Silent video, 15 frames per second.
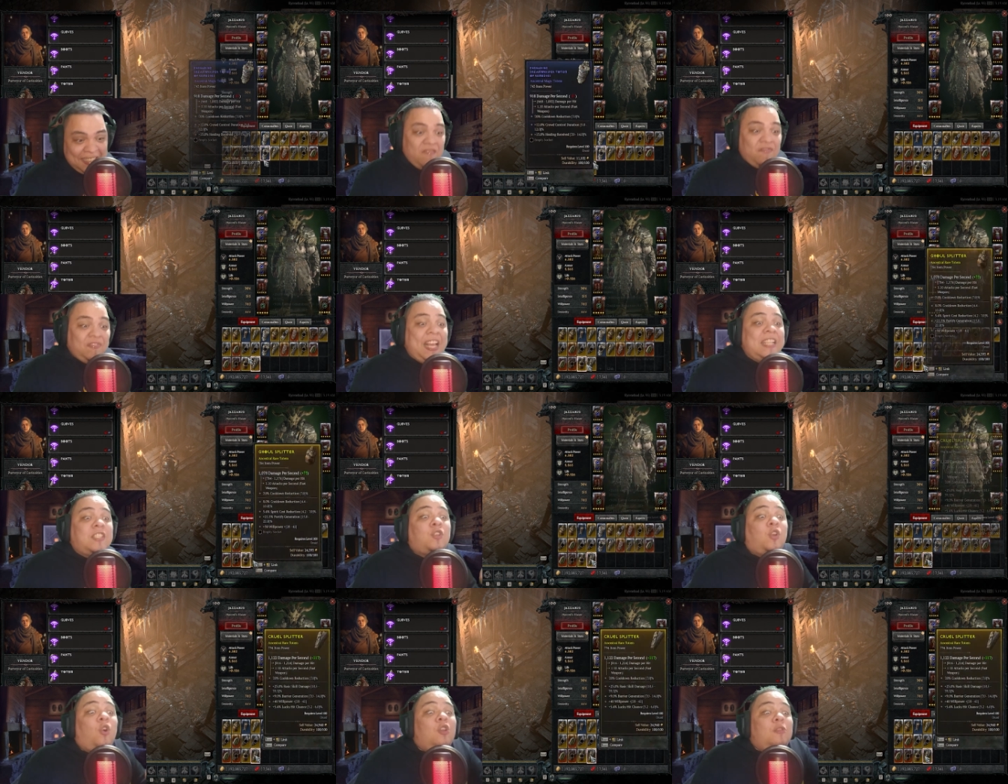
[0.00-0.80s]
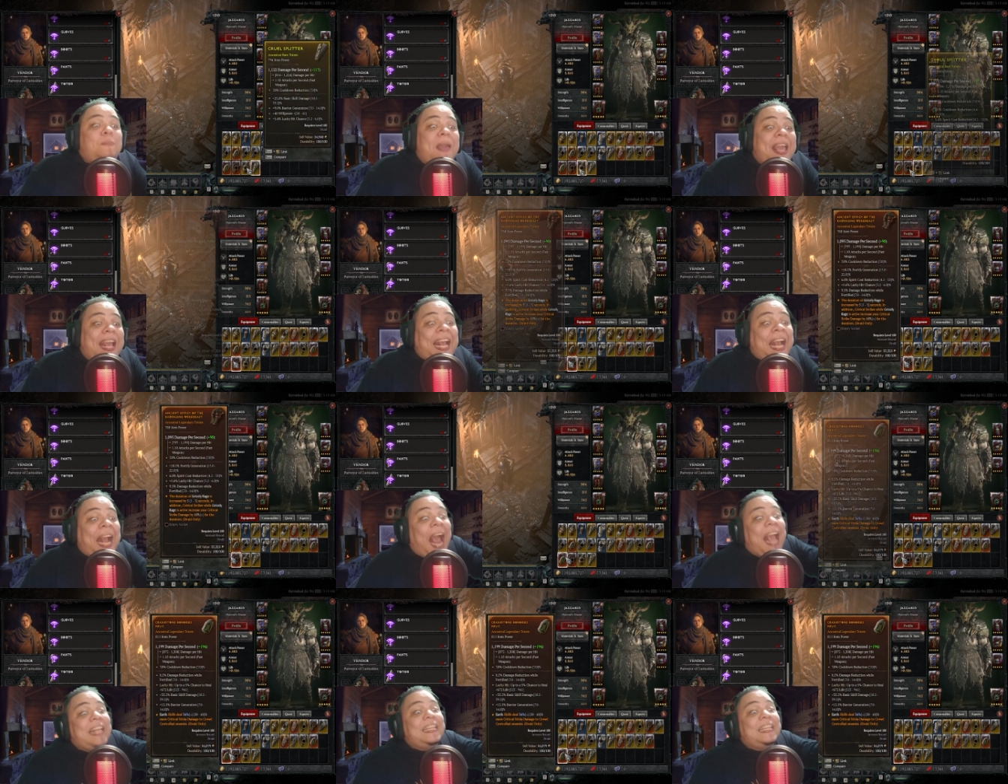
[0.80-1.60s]
This could be
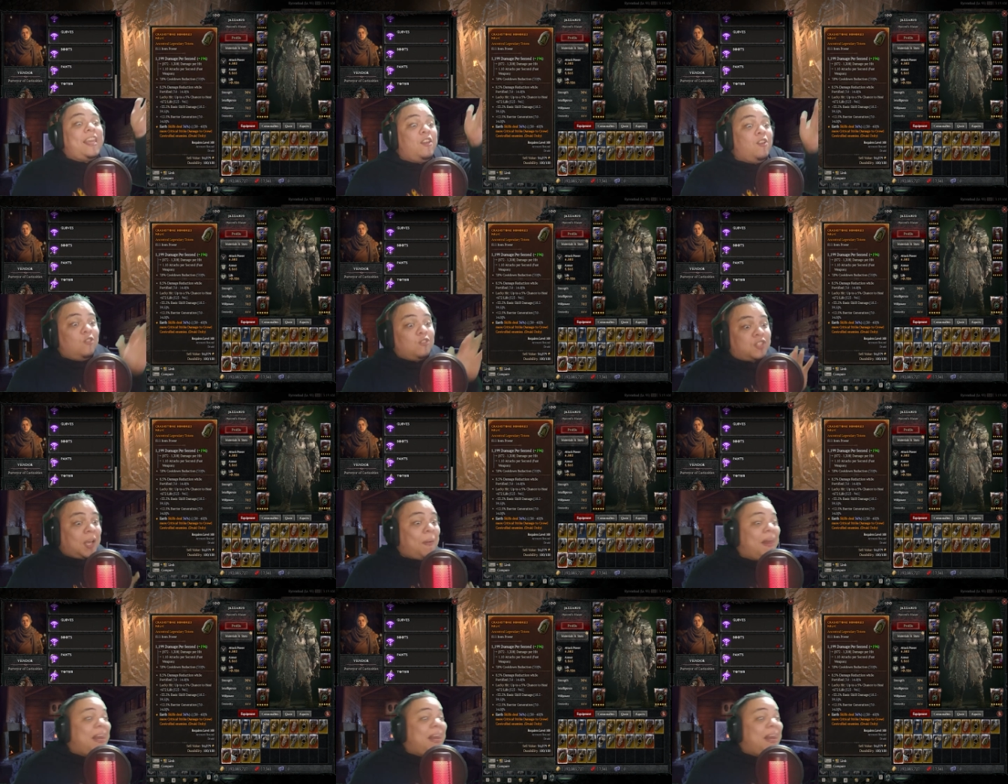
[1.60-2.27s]
kinda usable